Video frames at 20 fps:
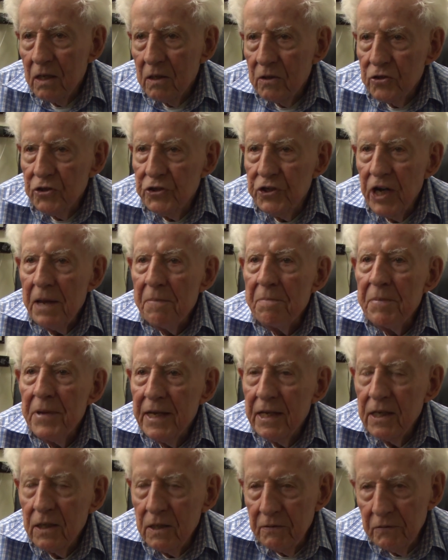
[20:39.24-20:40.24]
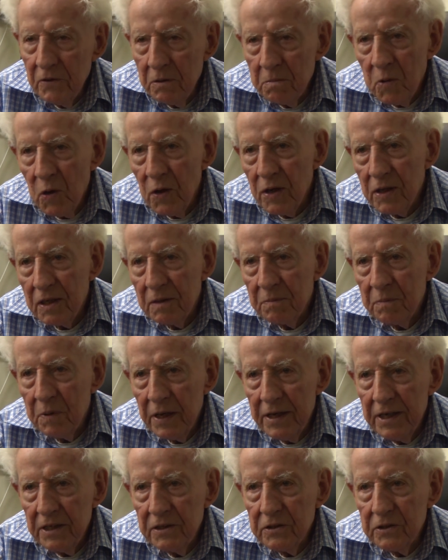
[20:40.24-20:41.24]
shaping of the
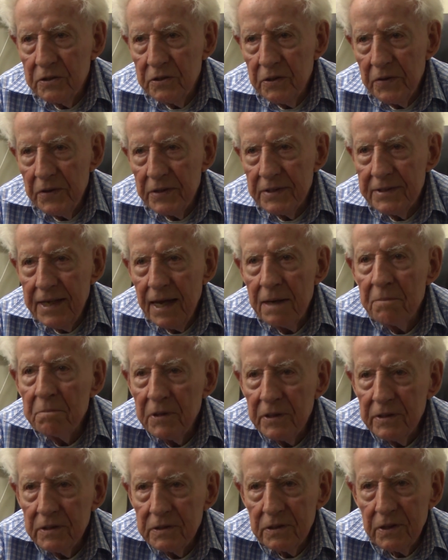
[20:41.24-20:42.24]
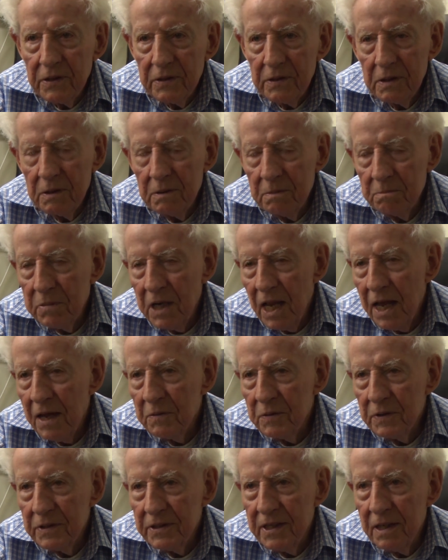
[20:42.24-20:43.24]
boilerplate to the template, to the
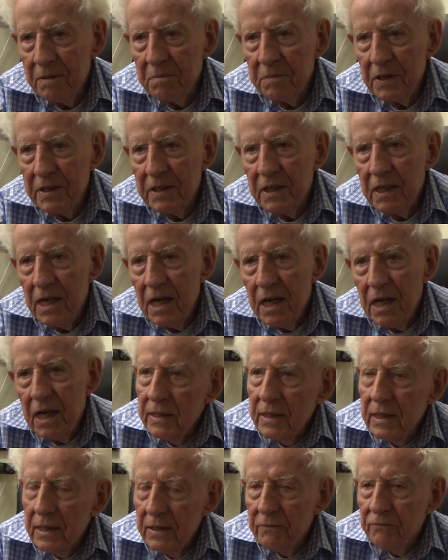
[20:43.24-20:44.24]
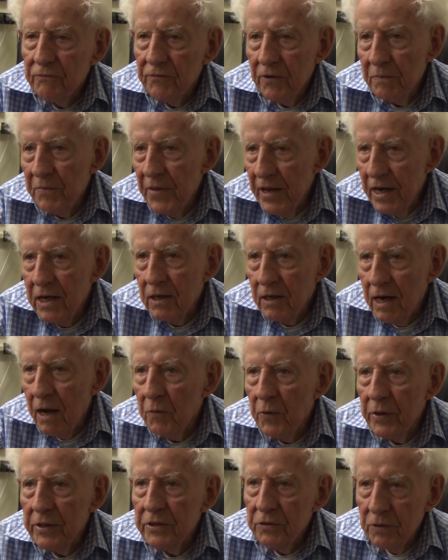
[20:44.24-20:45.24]
plywood template. From there, I
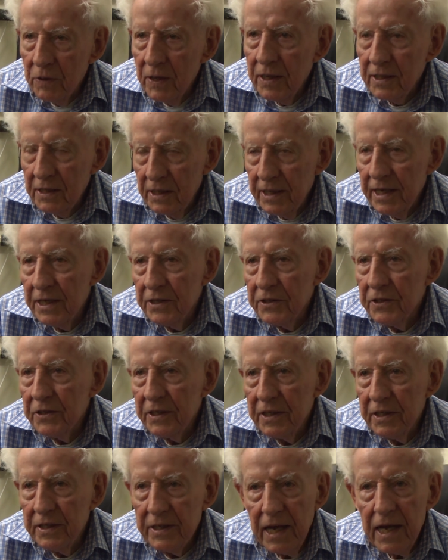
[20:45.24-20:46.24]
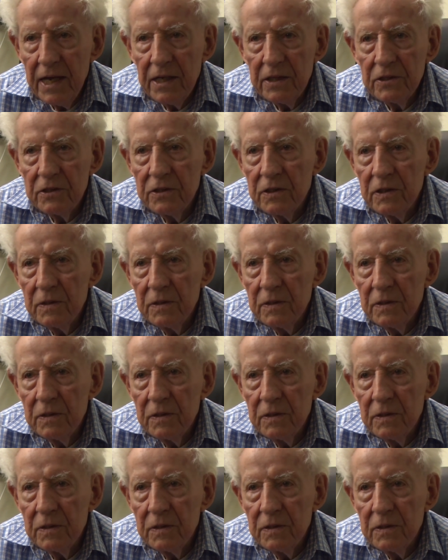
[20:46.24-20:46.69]
went directly into cadets.